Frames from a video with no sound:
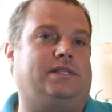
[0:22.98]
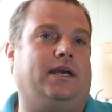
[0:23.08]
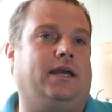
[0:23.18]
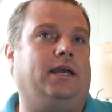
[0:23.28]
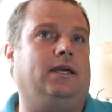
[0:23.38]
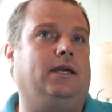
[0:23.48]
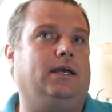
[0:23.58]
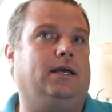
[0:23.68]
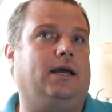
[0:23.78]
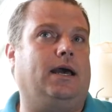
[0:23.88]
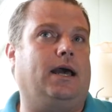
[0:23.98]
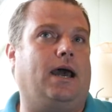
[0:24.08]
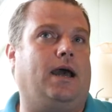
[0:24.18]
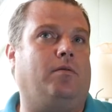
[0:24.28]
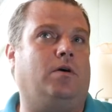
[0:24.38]
I
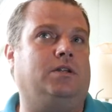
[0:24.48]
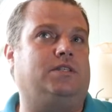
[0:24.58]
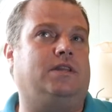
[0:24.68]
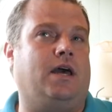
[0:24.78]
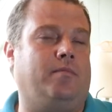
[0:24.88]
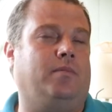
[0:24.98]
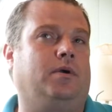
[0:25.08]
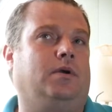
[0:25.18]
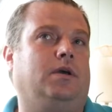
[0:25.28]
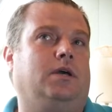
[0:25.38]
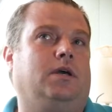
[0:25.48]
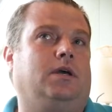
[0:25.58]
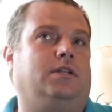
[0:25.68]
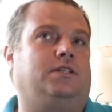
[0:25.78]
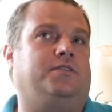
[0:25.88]
want them
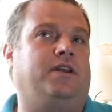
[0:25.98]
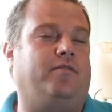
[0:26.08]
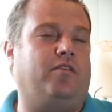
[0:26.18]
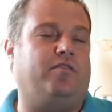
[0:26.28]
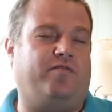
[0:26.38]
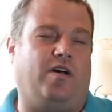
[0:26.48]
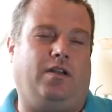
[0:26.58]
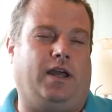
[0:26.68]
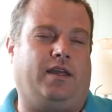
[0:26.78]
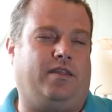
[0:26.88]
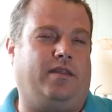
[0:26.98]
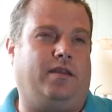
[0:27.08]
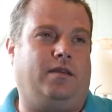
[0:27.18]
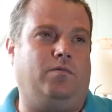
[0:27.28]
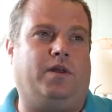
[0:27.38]
to never felt like
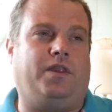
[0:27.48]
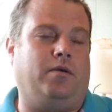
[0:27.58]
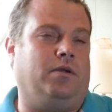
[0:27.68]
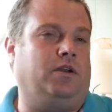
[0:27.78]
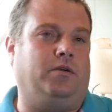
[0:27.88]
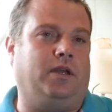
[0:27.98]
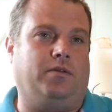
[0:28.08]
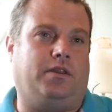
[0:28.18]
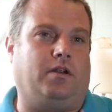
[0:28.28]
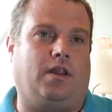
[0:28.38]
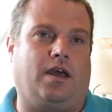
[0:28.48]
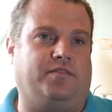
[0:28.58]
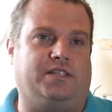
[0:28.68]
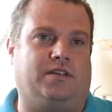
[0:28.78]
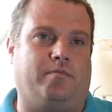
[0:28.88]
what they were doing with their
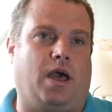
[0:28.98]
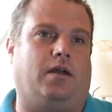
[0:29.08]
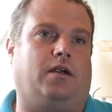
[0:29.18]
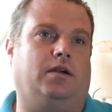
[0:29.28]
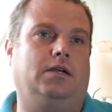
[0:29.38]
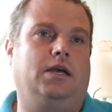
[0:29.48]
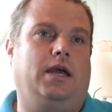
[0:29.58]
life didn't matter.